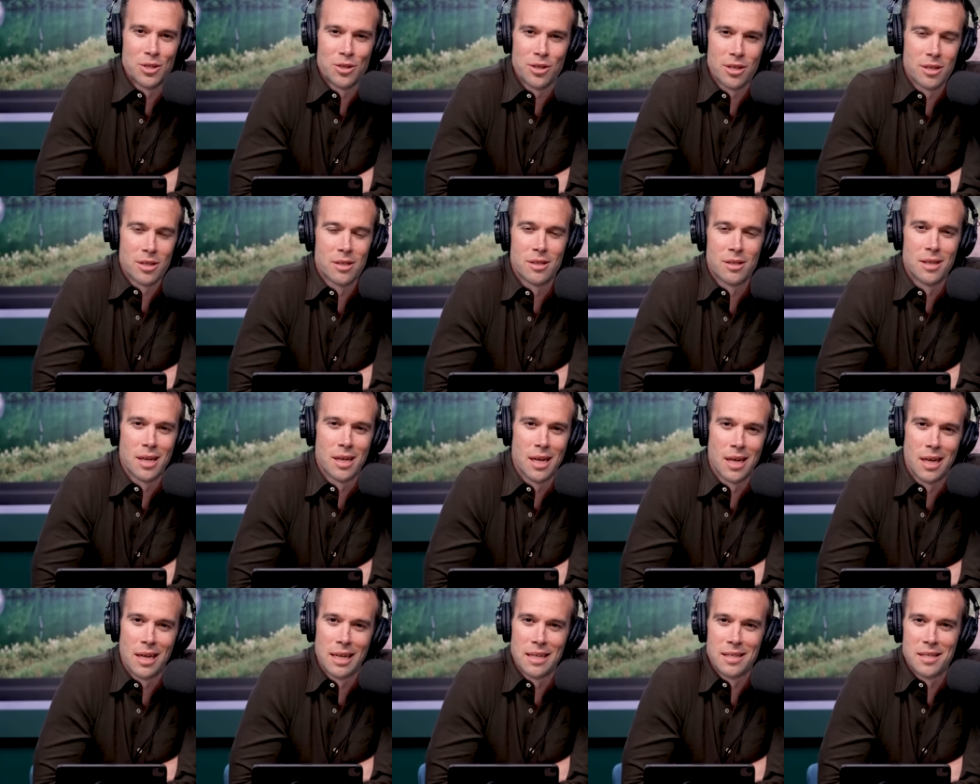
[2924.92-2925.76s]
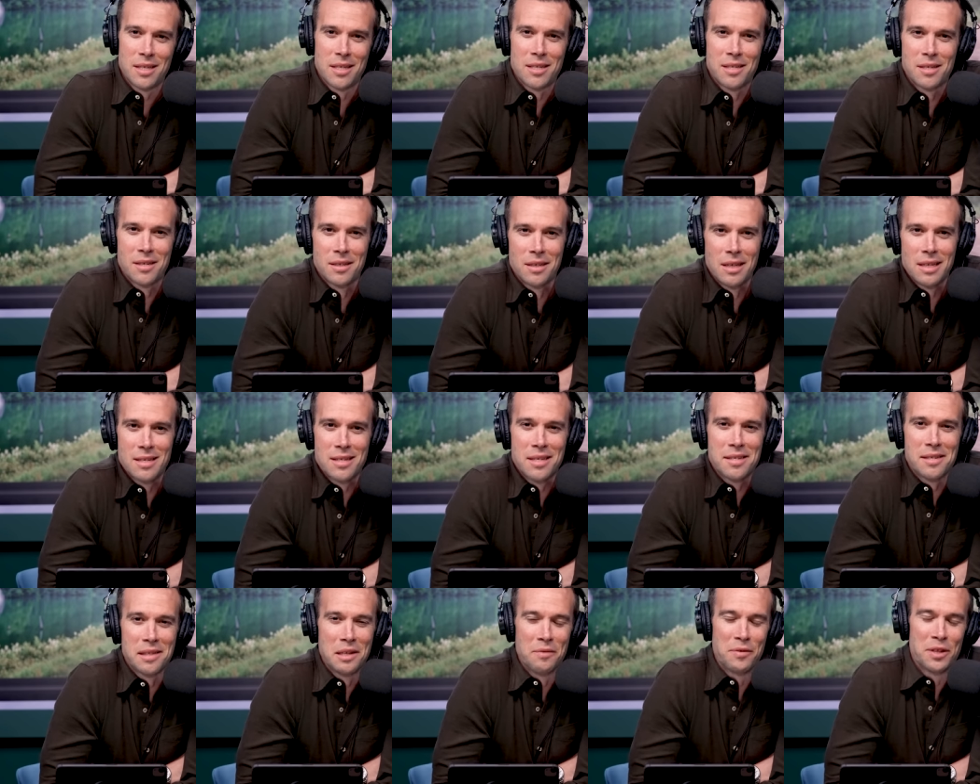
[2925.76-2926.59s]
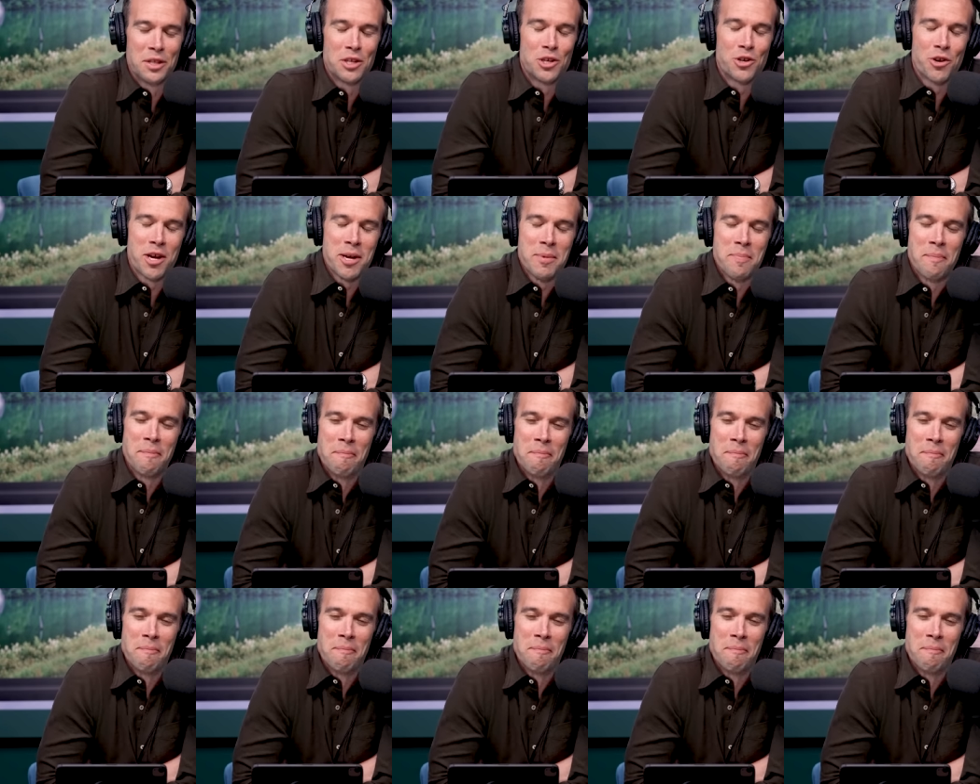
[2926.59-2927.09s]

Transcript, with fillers: just uh, is this is this living the dream?